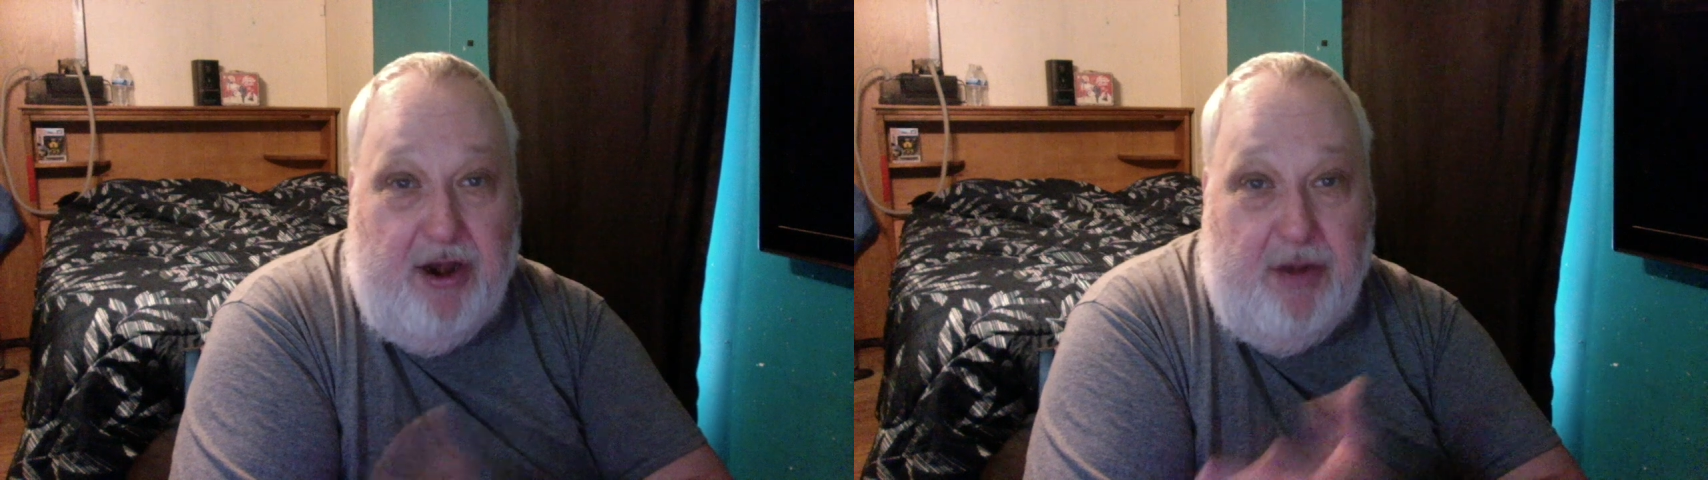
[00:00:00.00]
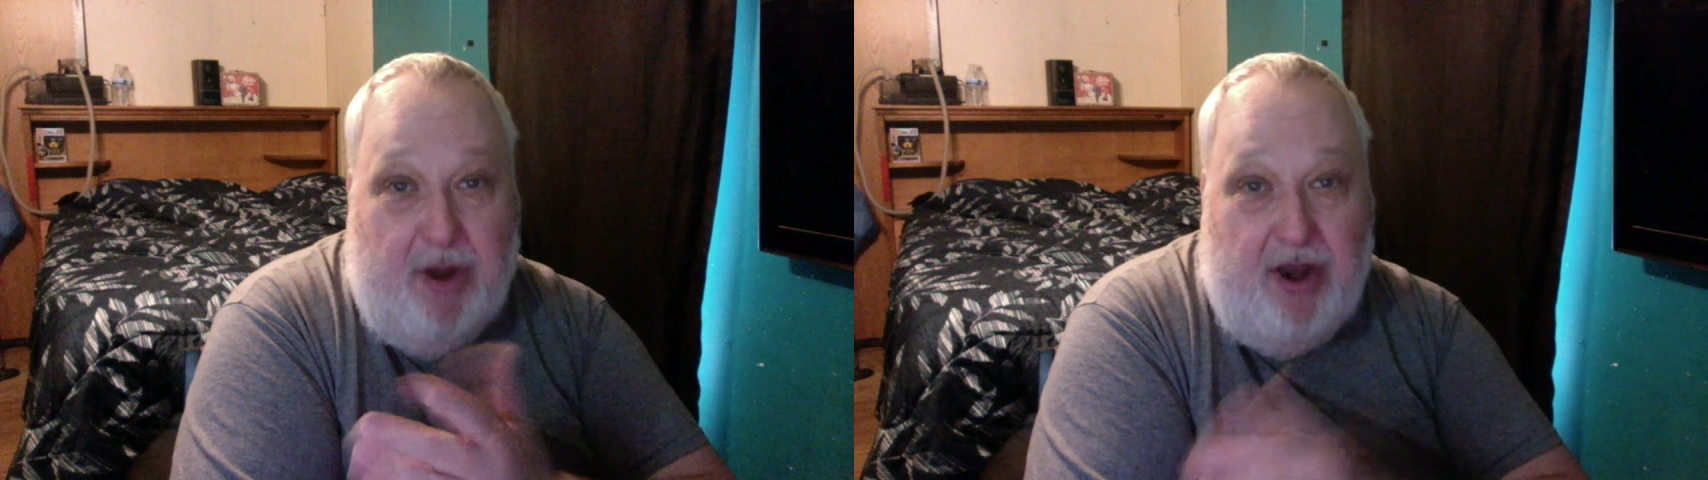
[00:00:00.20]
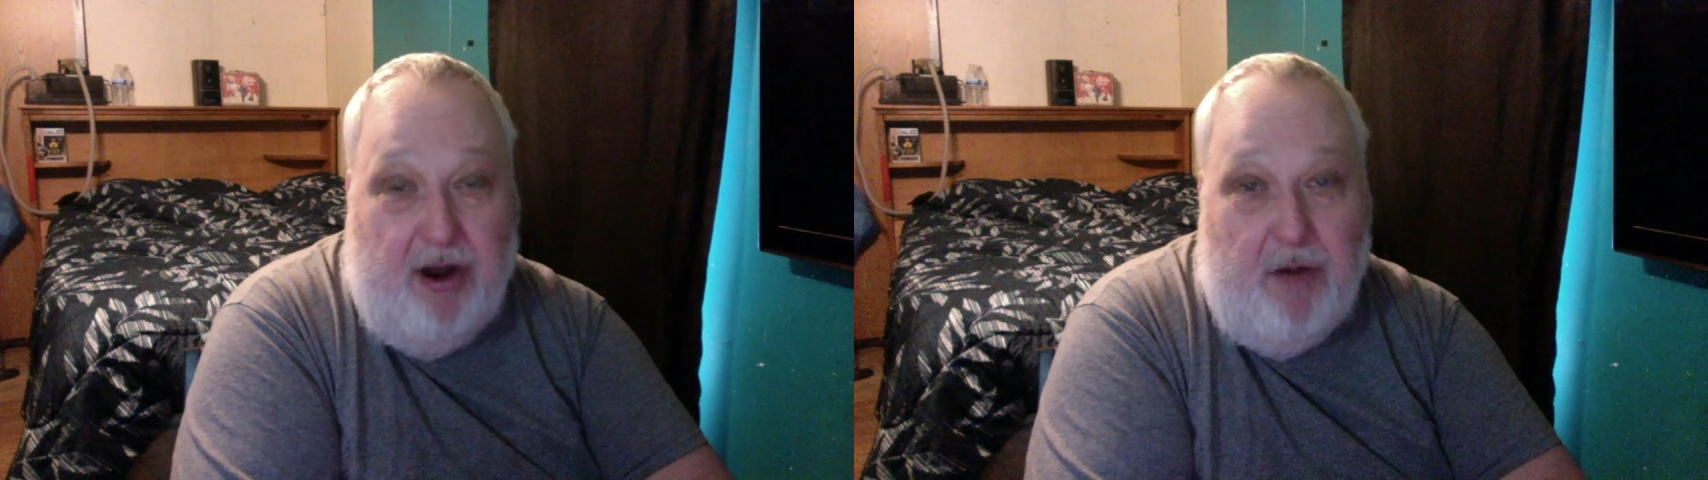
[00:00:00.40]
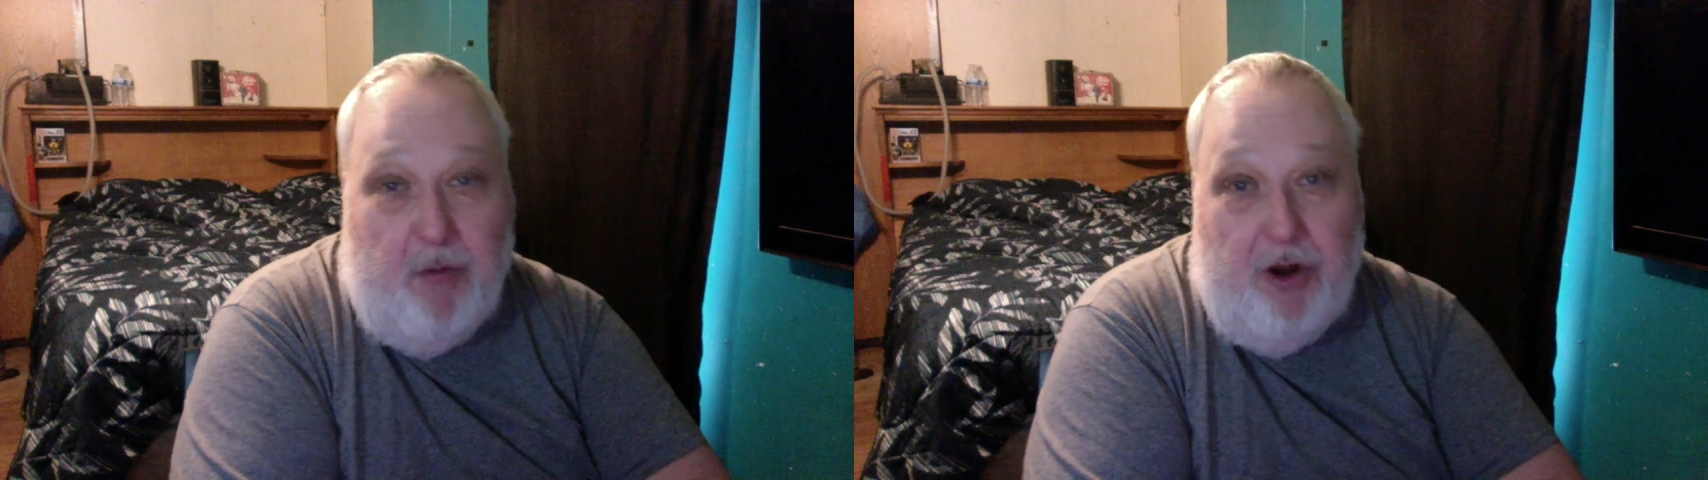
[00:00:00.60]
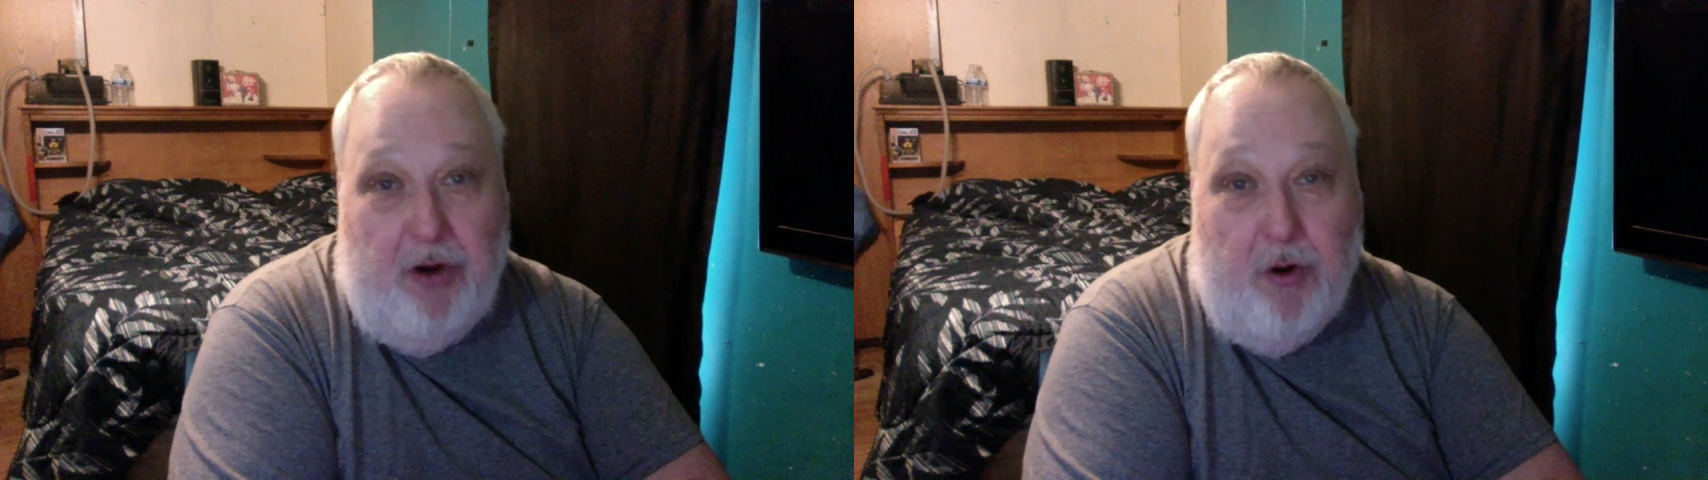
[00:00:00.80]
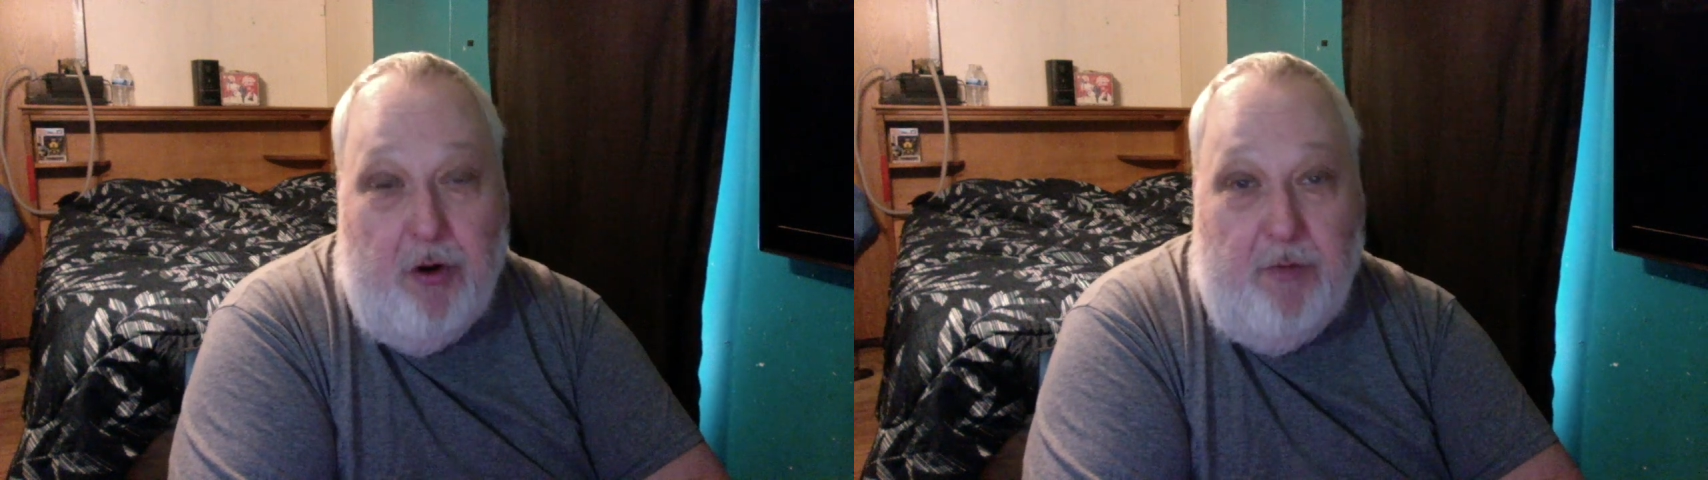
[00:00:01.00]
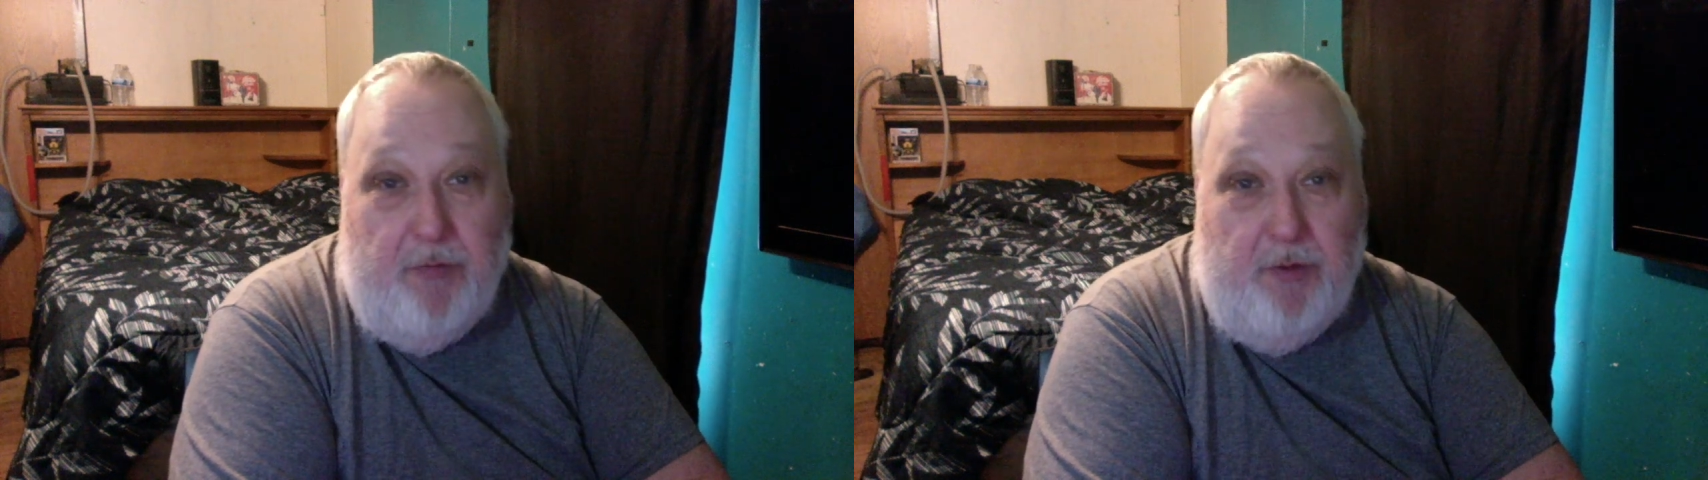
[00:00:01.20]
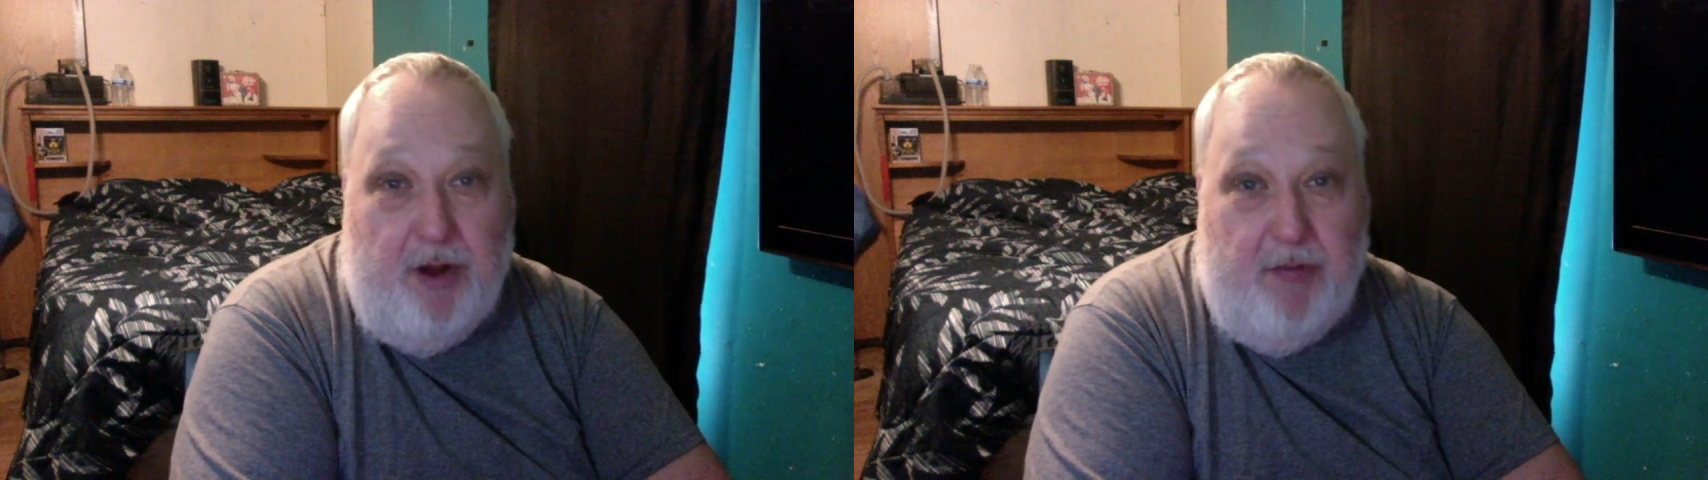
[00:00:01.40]
depending on where you order them
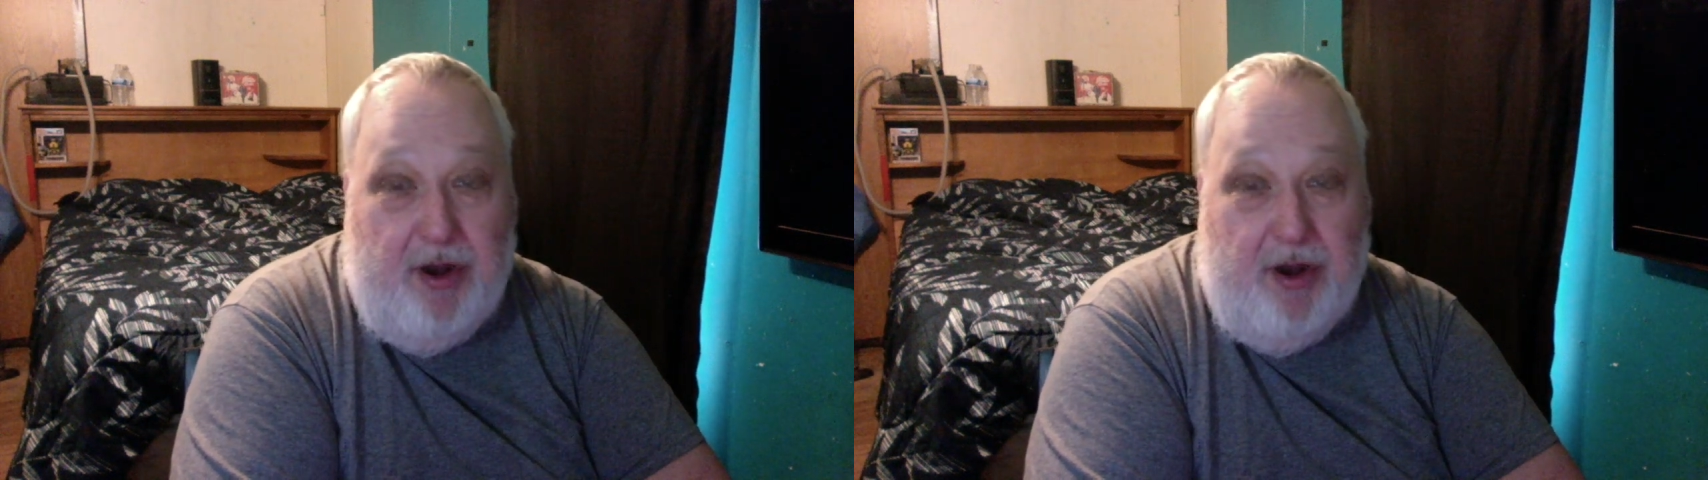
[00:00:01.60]
from.